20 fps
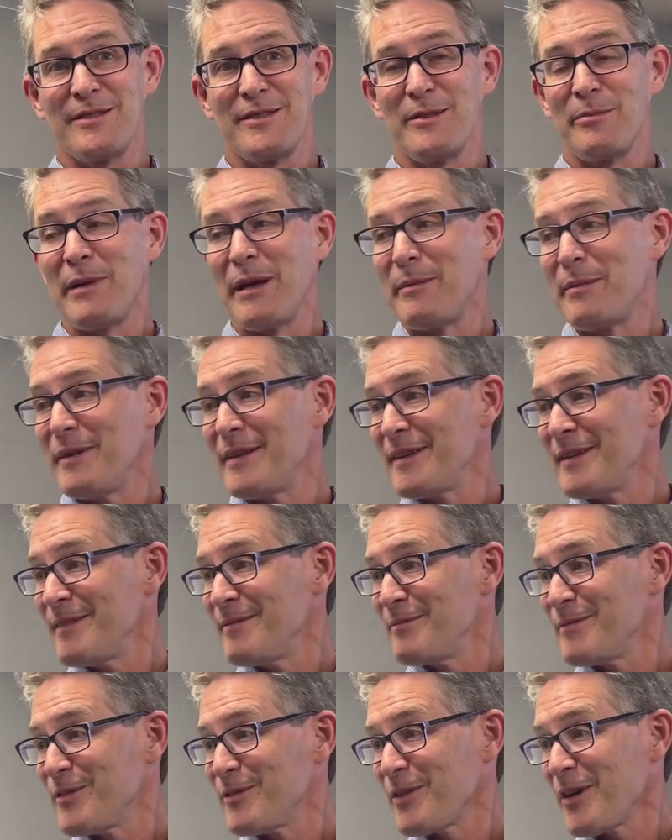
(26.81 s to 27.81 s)
maybe
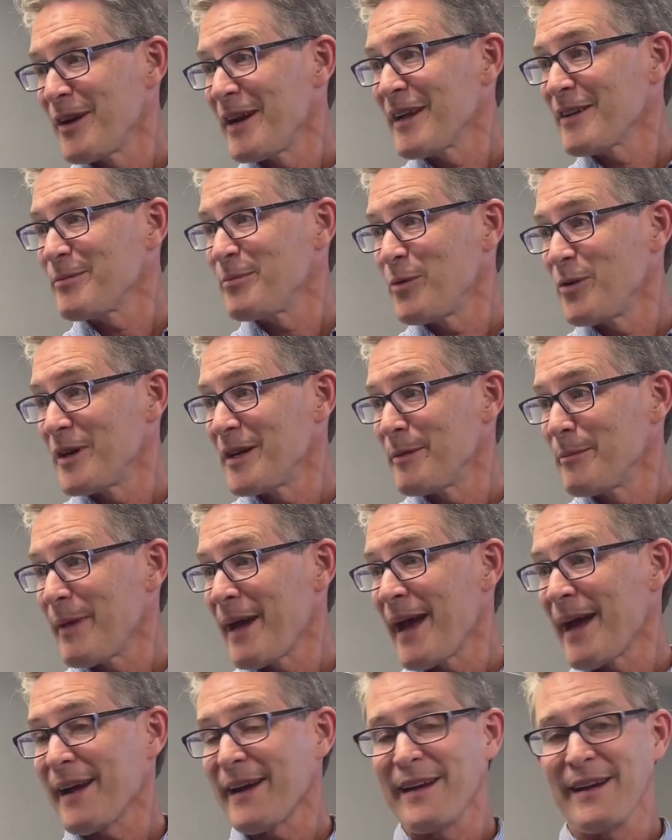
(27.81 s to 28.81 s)
start exporting
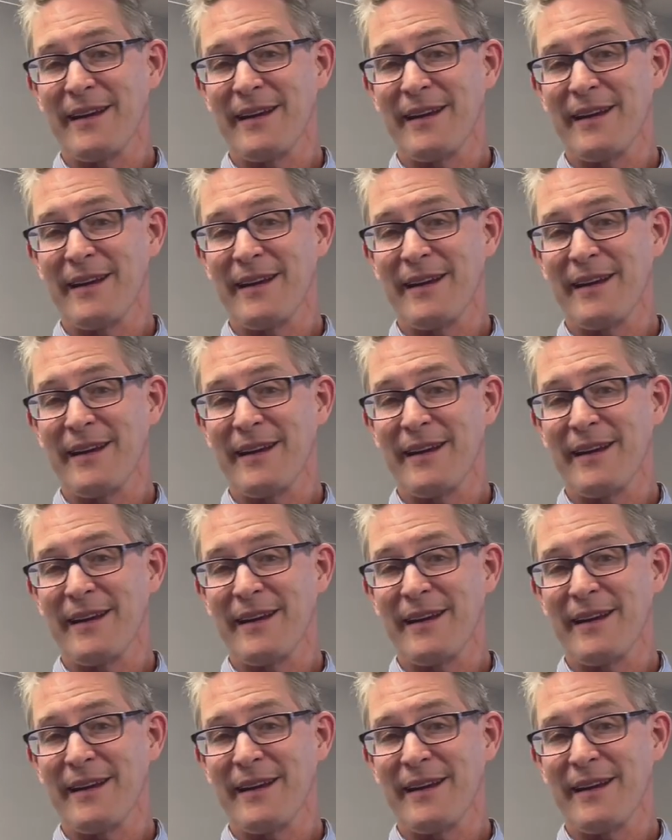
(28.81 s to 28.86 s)
back